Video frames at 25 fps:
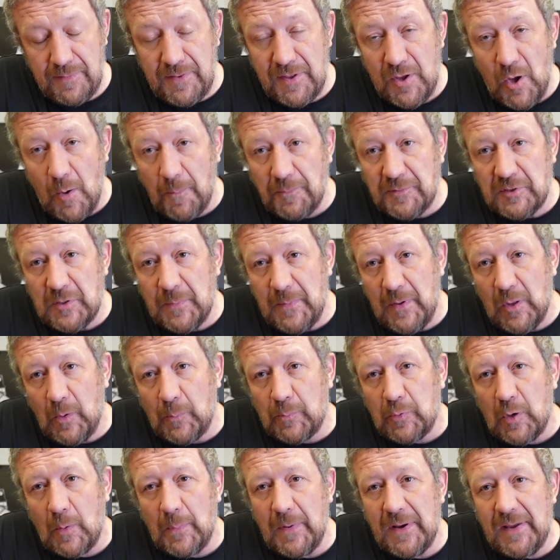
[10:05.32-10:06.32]
the
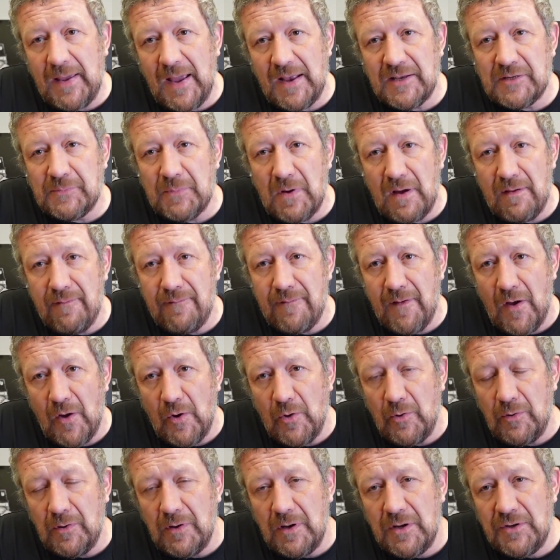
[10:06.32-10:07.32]
Optimill probably gets my
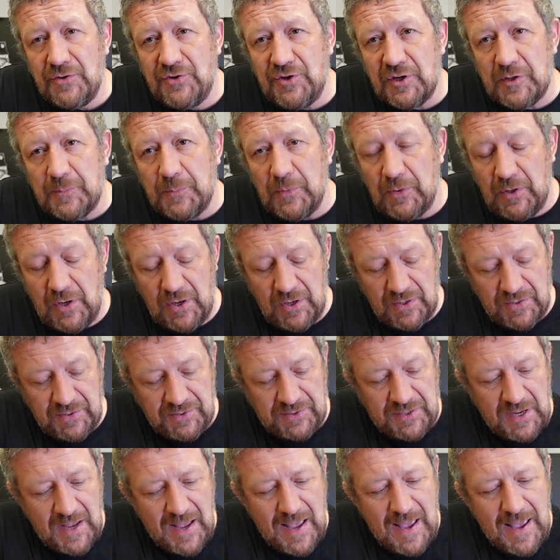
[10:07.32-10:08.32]
vote just
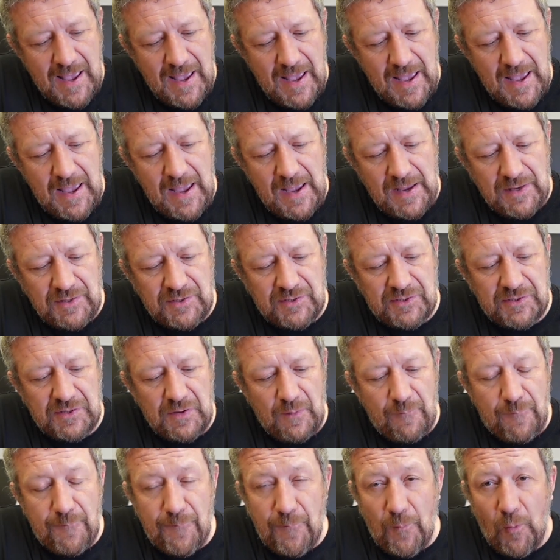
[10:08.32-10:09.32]
because its
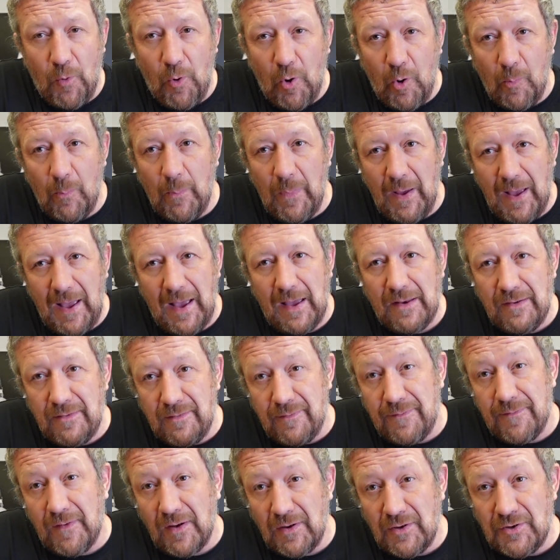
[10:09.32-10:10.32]
form
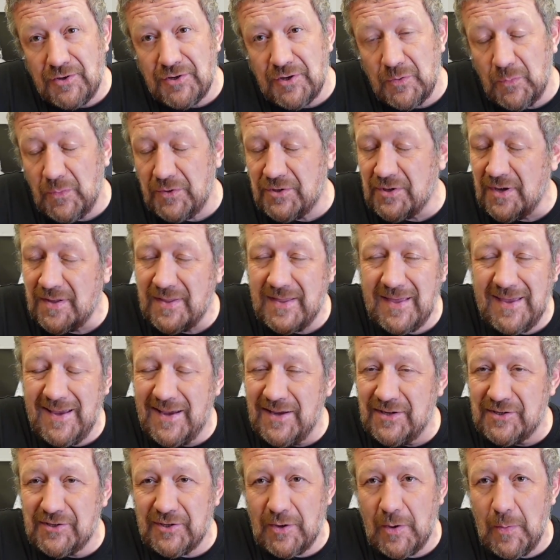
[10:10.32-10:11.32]
and function, which I
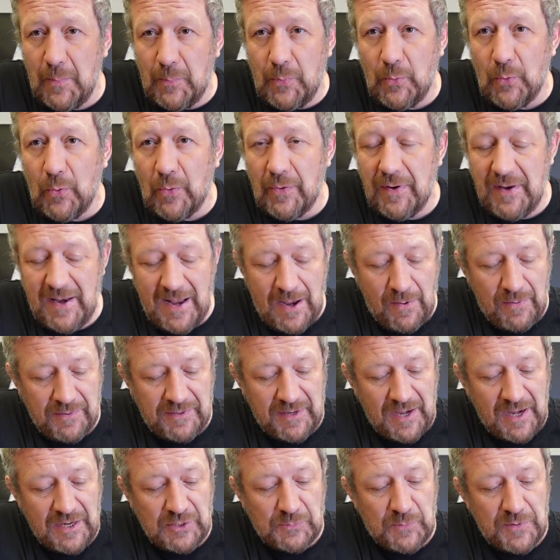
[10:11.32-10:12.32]
think is so important
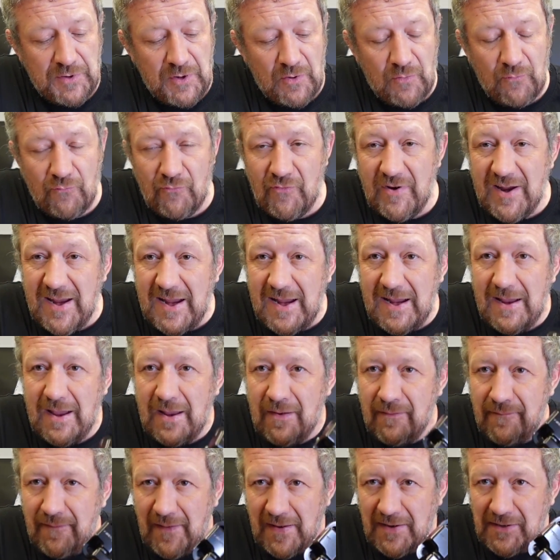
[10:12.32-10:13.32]
nowadays when you're
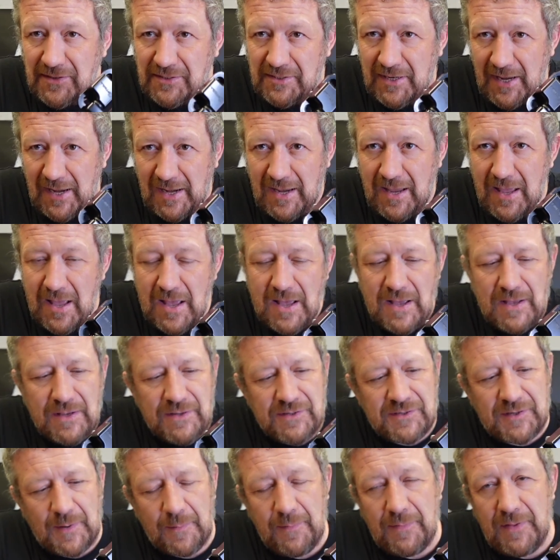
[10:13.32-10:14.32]
reinventing
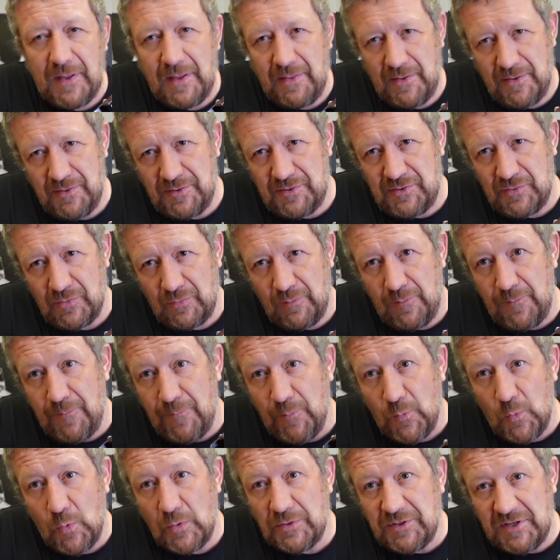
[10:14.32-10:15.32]
something that's sort of
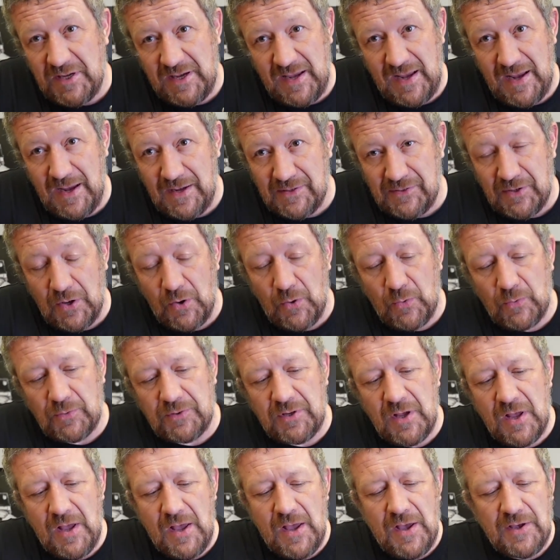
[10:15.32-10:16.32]
40 years
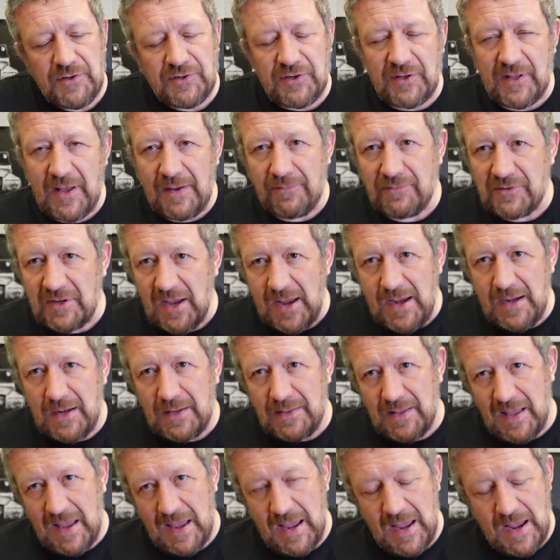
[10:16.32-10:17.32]
old. So they've
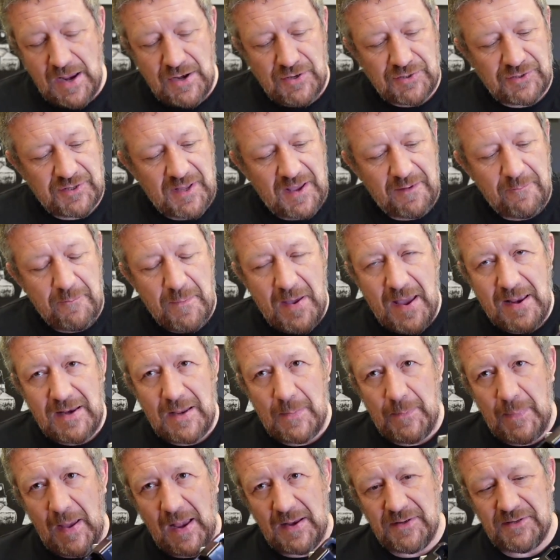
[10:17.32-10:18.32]
taken the hinge, they've made
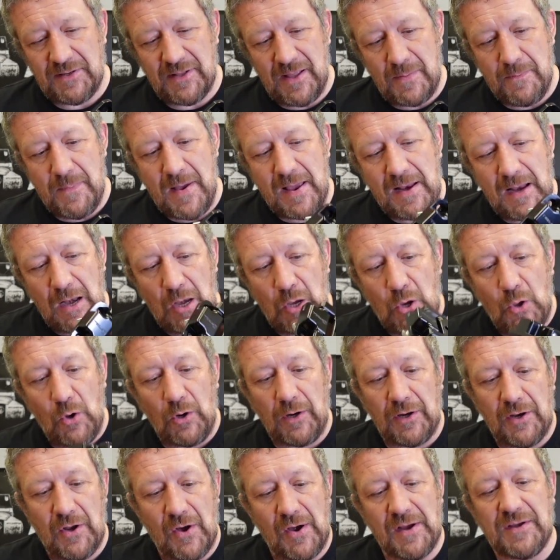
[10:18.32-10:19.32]
it better, they've made it
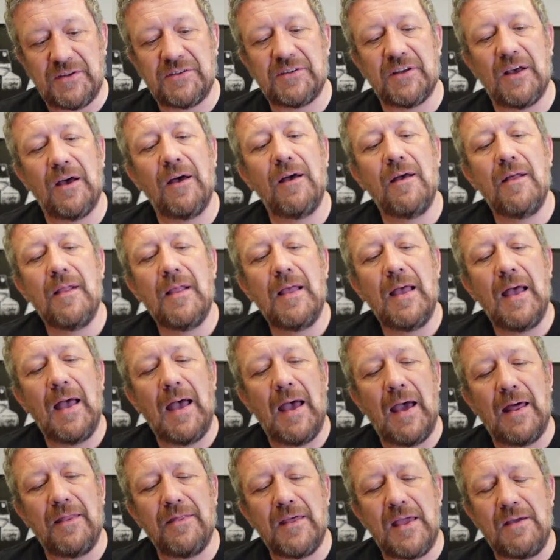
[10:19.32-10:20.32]
look nicer,
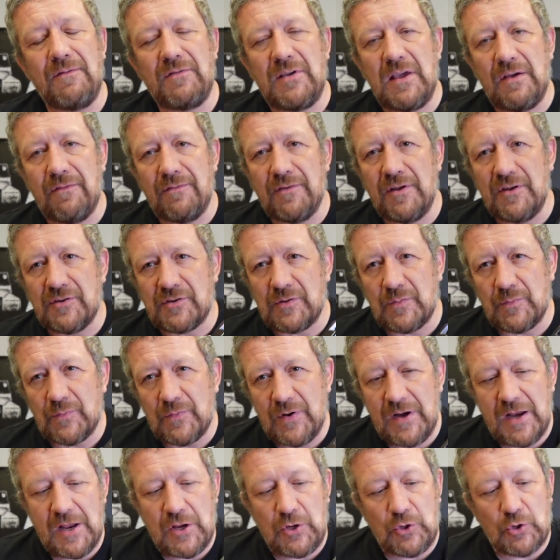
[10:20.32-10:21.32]
and they've given it
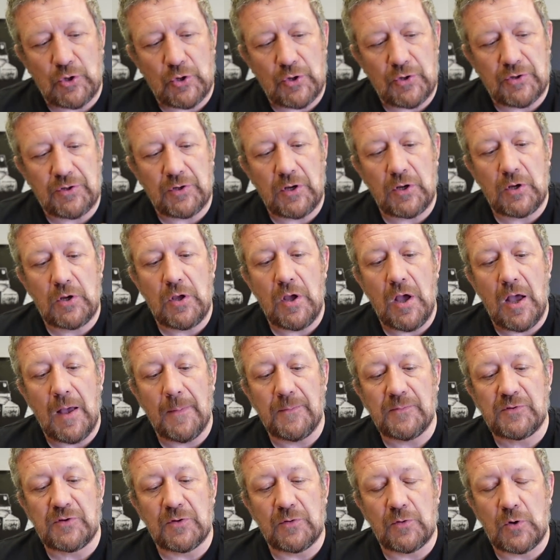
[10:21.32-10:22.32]
some really good
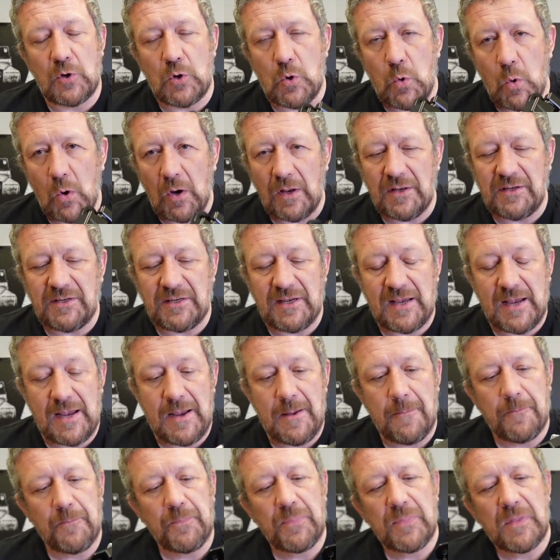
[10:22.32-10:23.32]
sort of
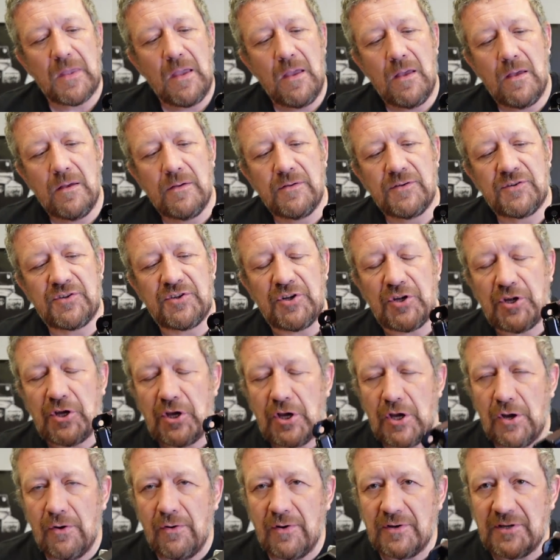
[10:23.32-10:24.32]
quality
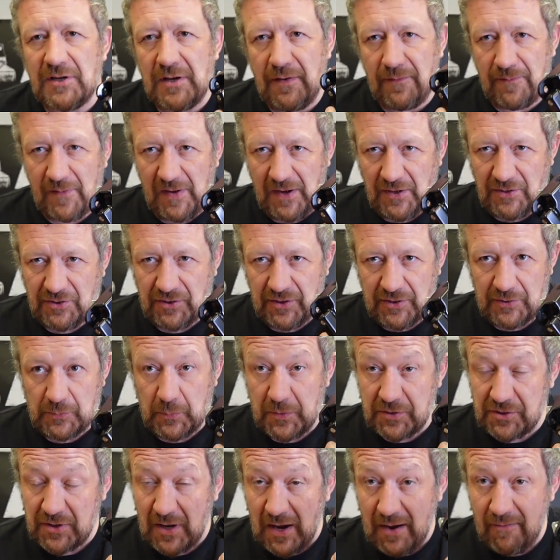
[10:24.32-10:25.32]
security
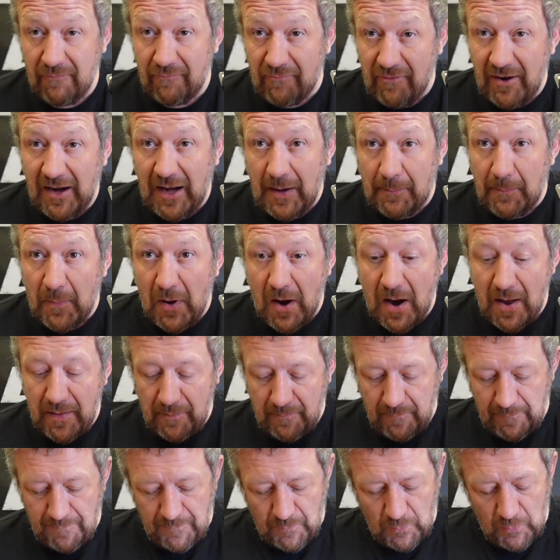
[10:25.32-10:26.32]
features, which I really admire
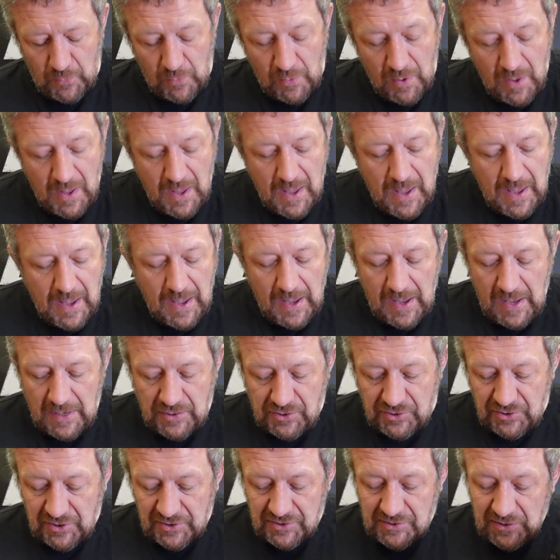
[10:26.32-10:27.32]
them for.
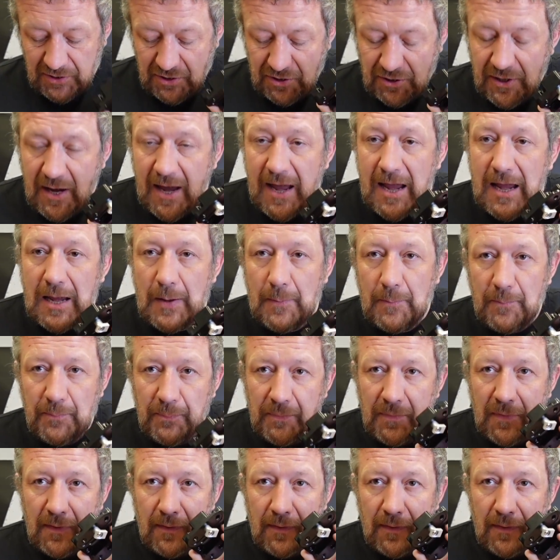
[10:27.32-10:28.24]
It's just a shame,